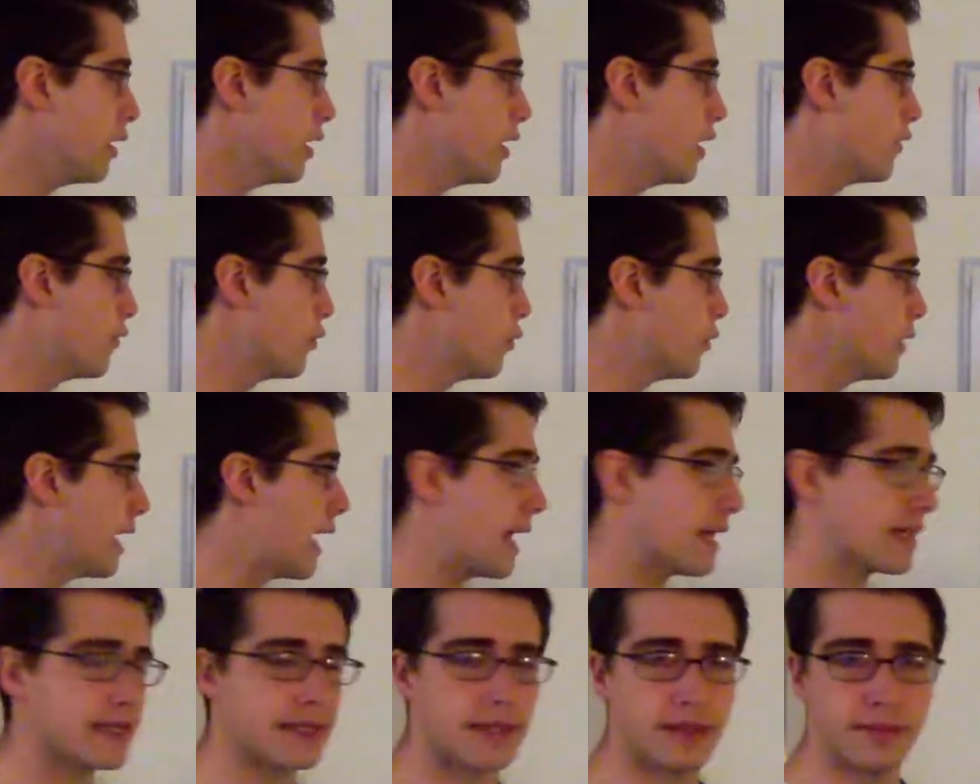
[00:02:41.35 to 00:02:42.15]
If we
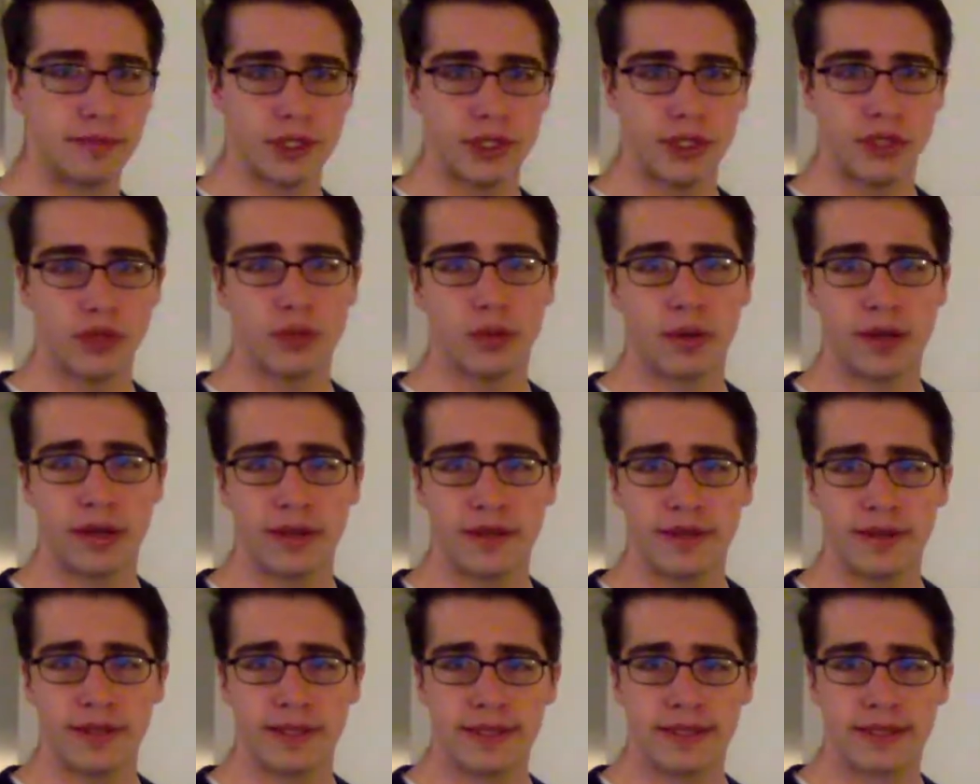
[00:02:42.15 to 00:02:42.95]
ask them to do one
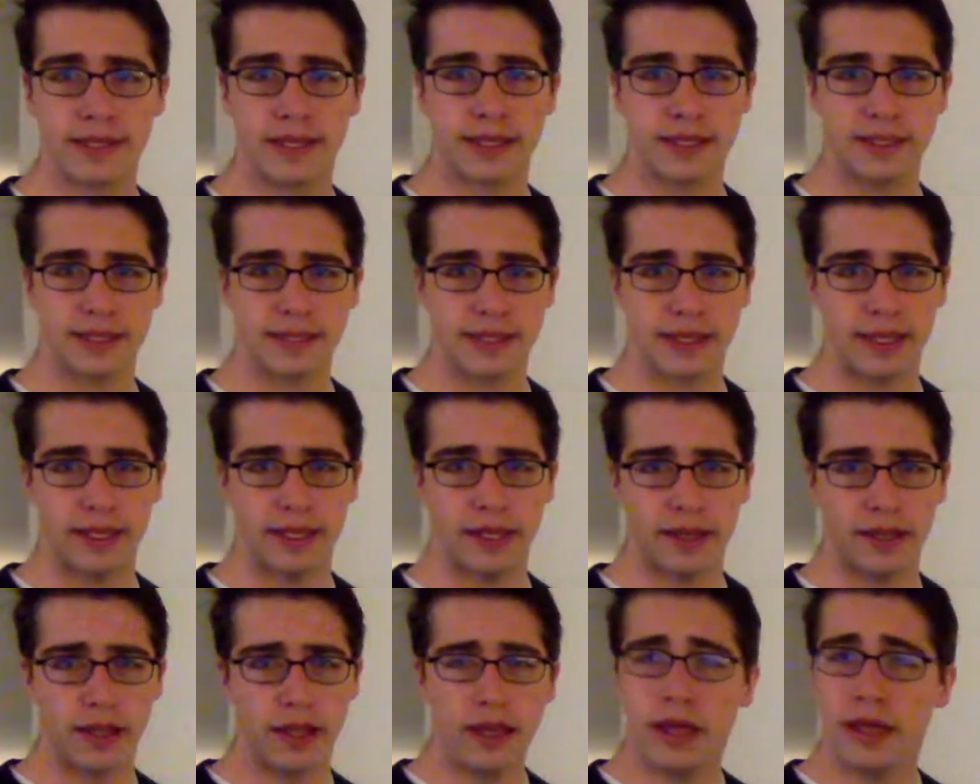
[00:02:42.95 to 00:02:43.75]
of these things
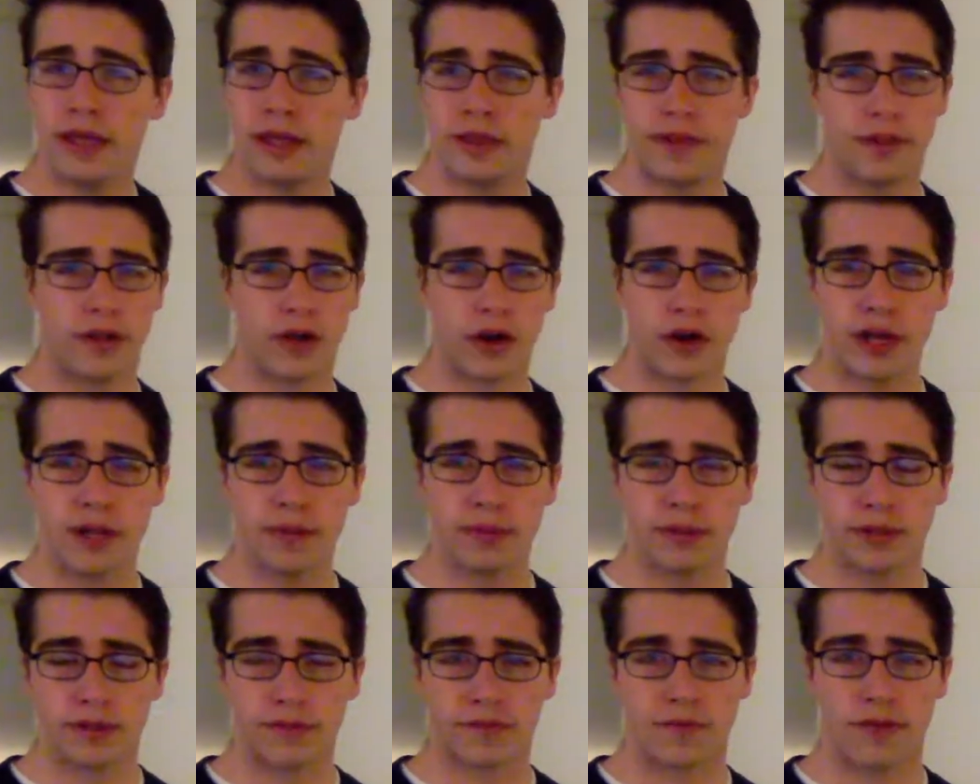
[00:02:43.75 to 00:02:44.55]
and they aren't
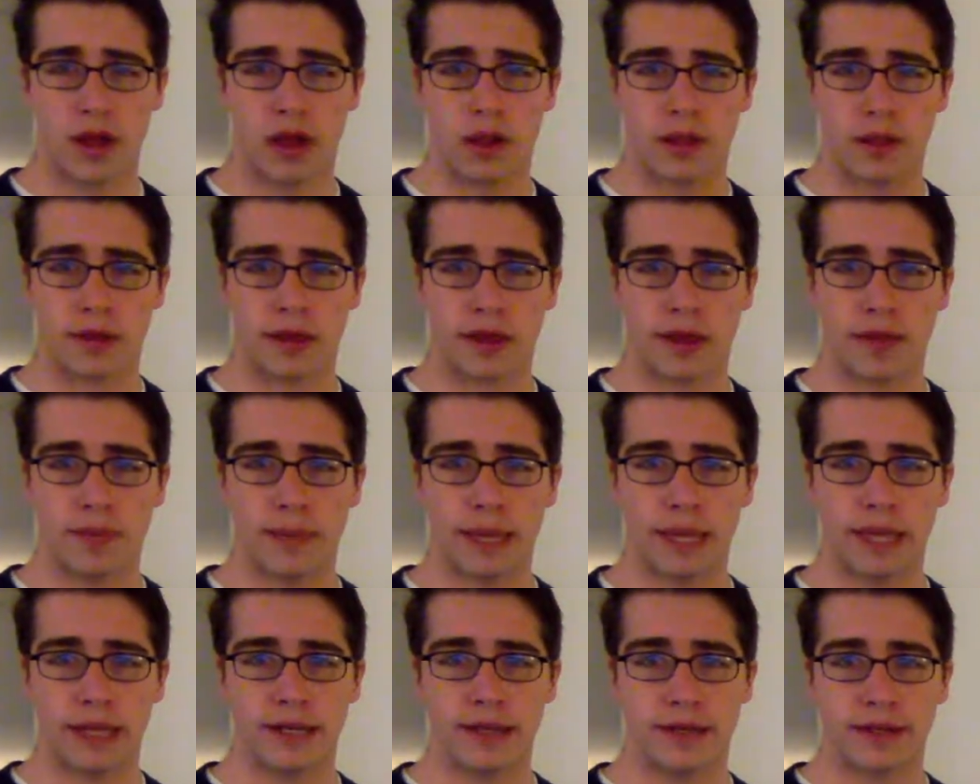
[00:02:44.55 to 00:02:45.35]
able to follow the
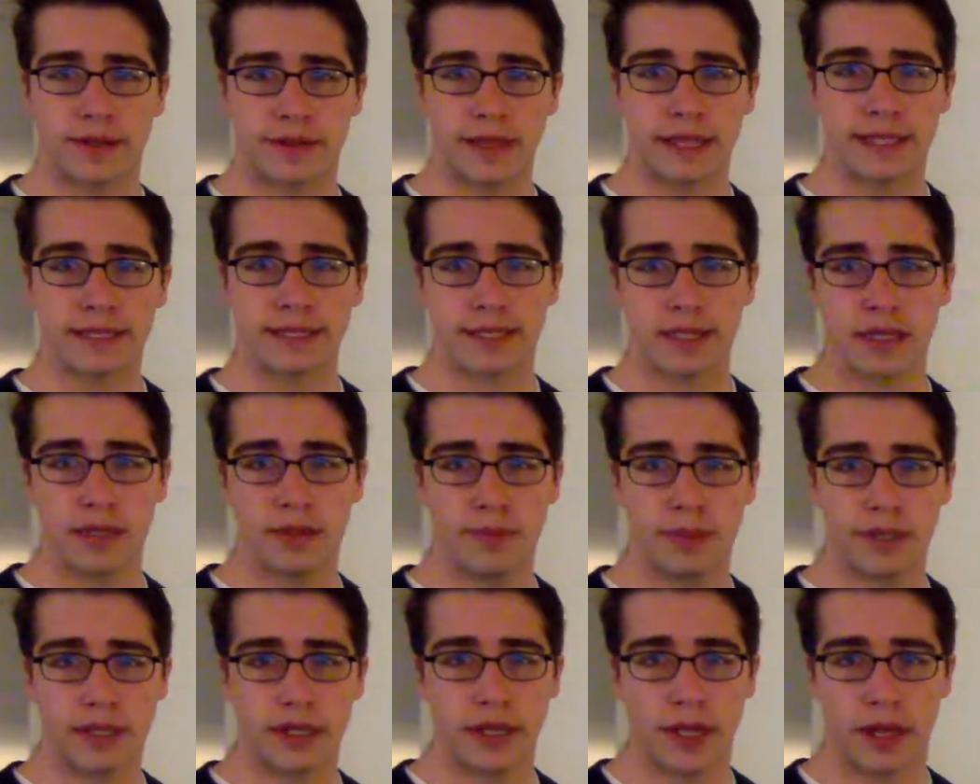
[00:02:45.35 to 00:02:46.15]
command, that's going
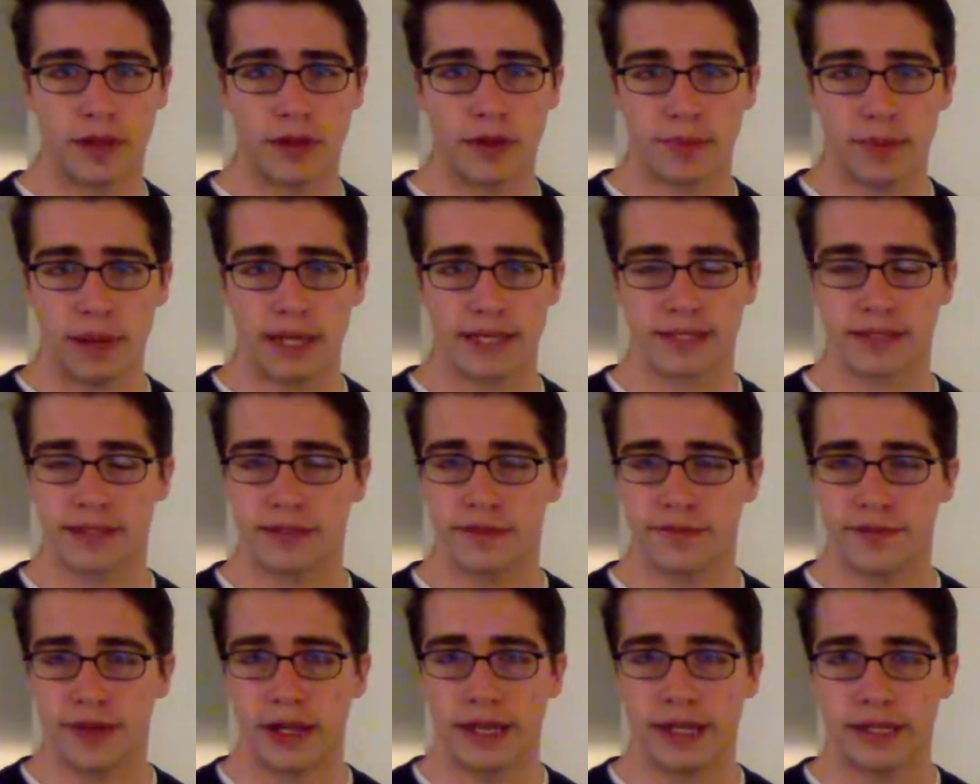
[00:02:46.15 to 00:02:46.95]
to be another
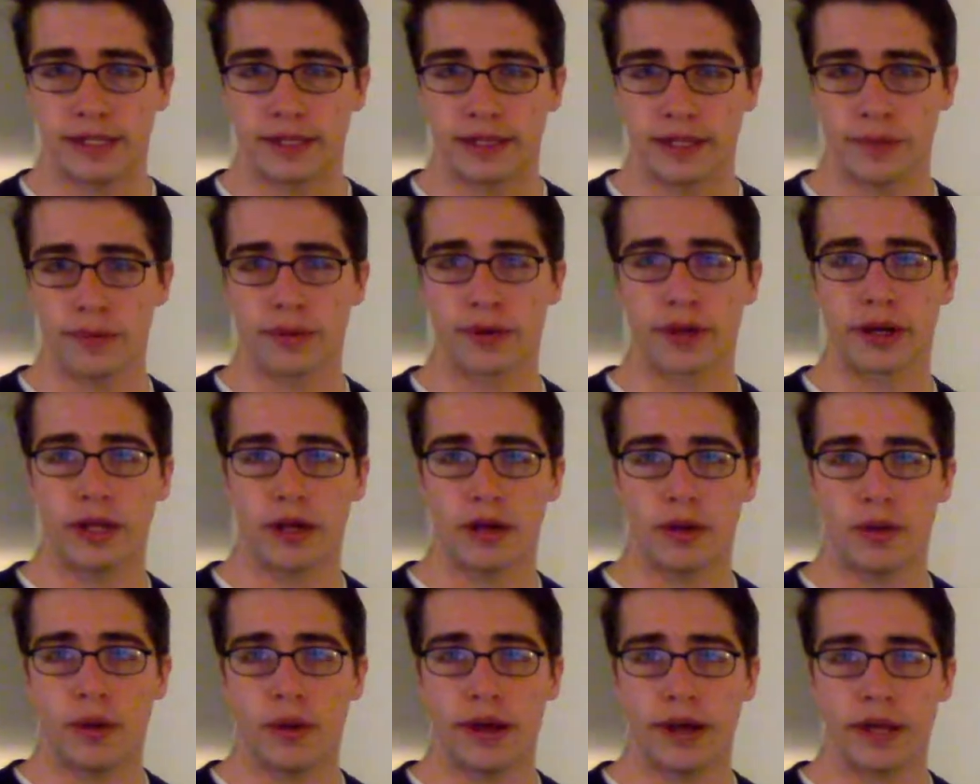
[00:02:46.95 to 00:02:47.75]
positive finding that we're
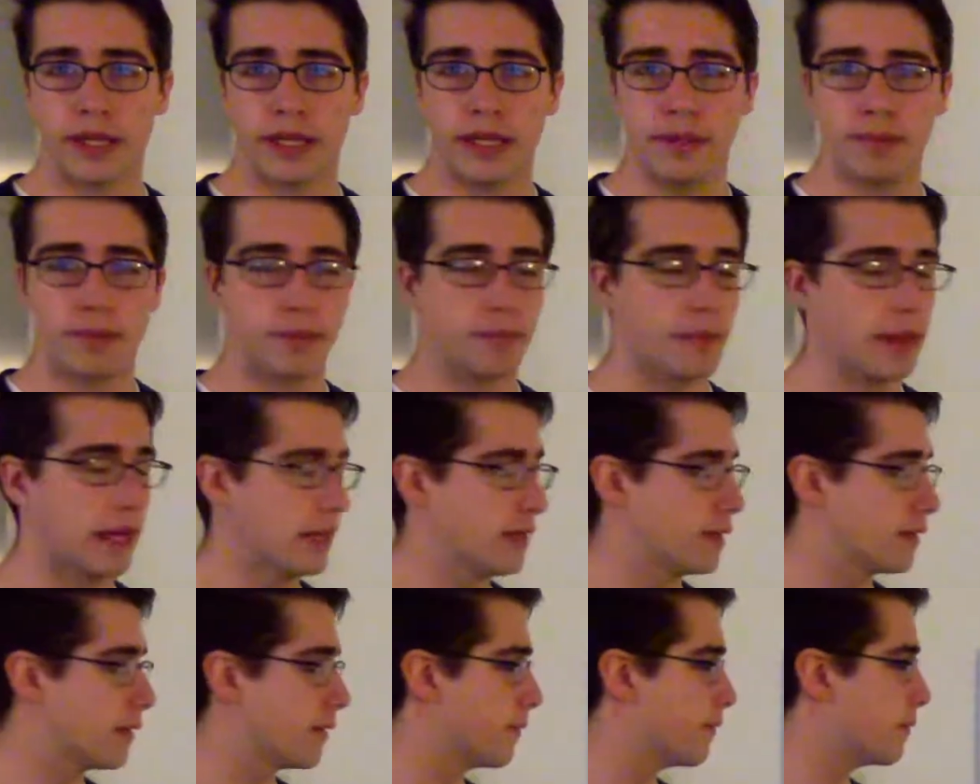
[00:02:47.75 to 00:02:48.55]
going to want to keep in mind.